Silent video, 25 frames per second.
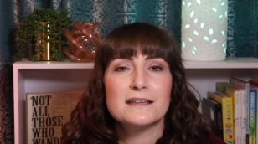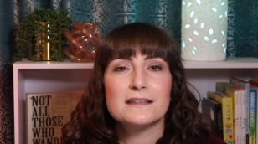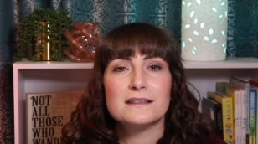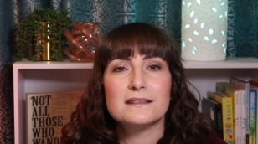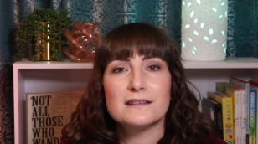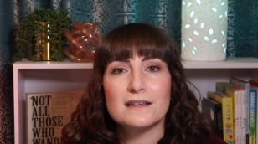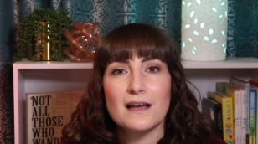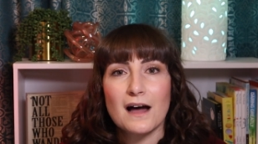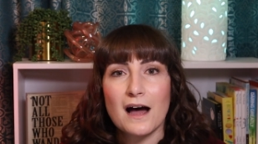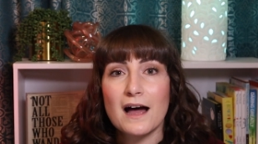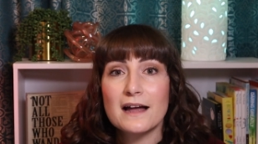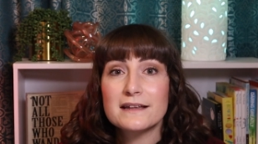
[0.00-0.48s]

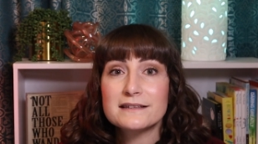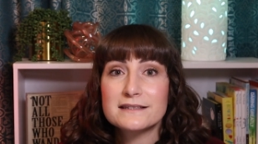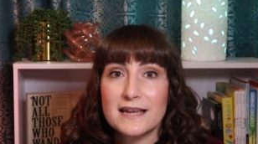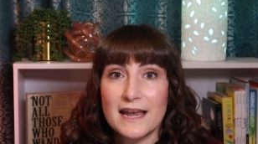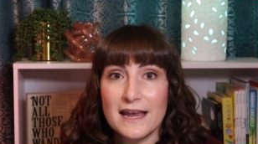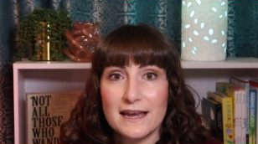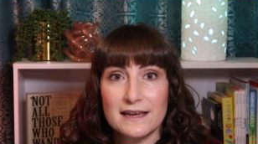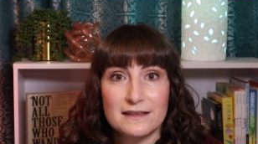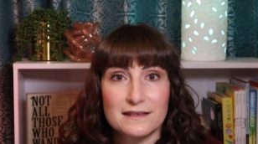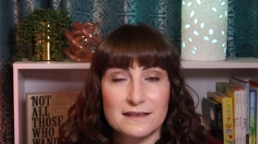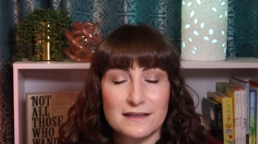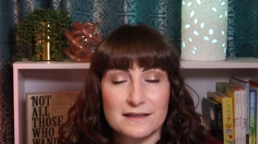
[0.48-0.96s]
not
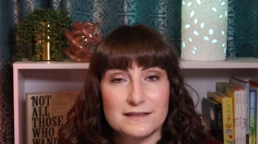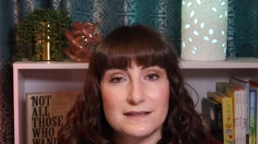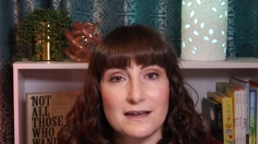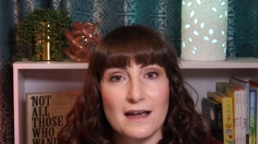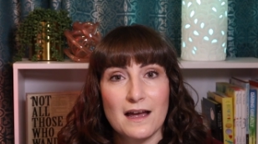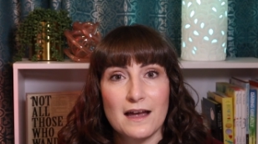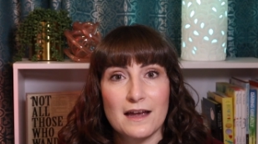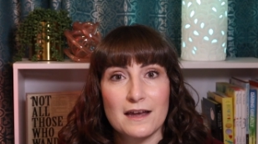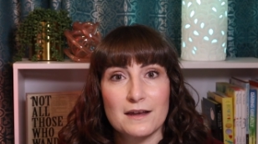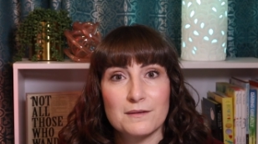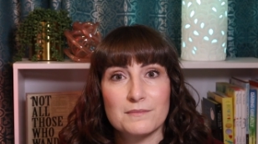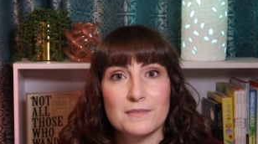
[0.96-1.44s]
taken the
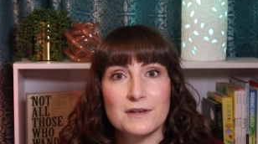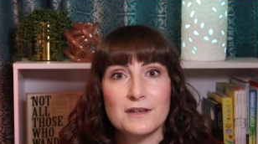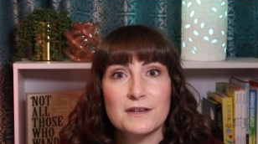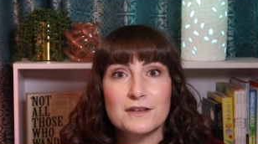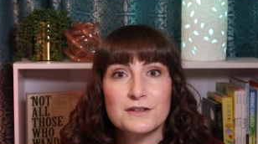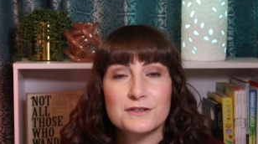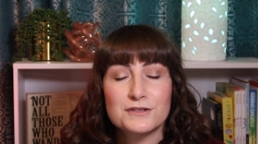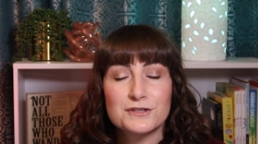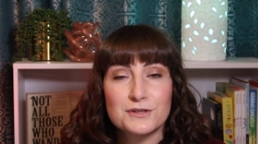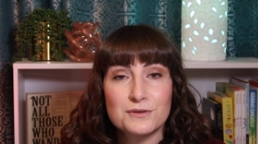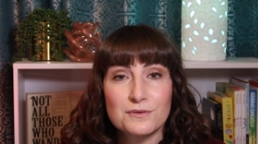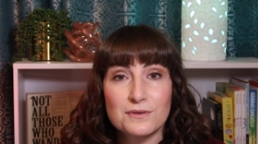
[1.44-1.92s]
time
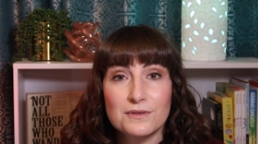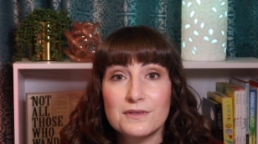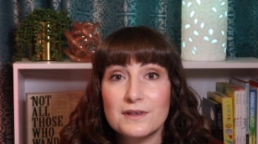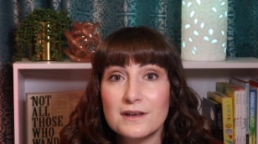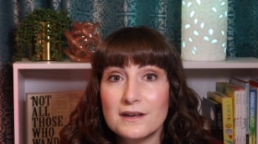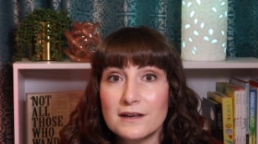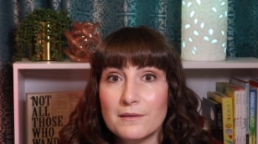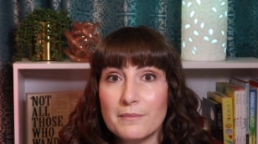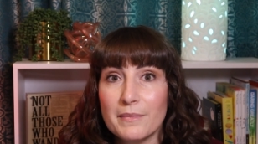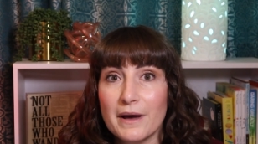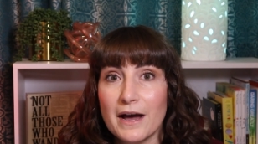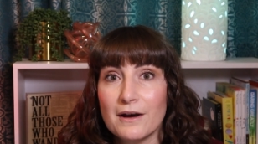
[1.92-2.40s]
to
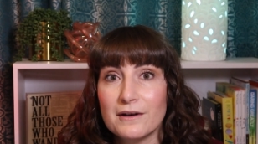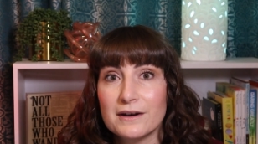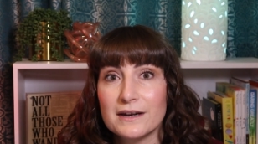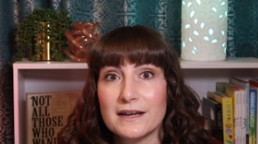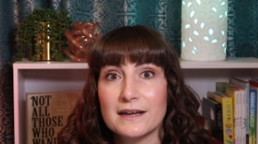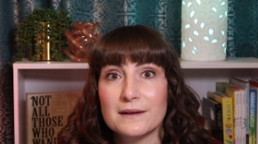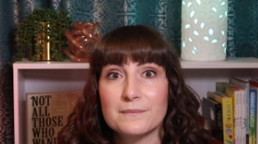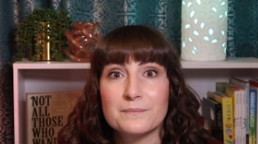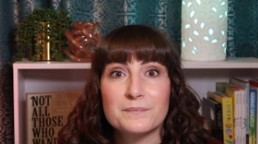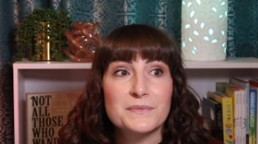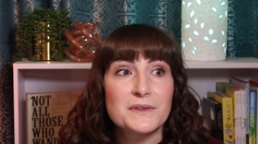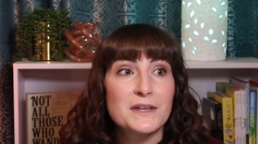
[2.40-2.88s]
think about
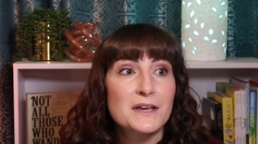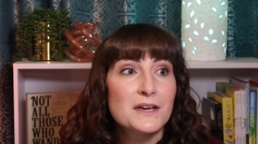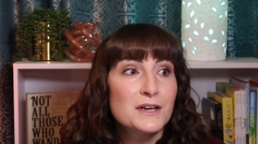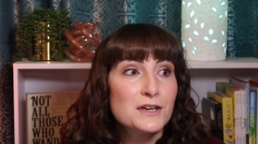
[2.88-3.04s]
it,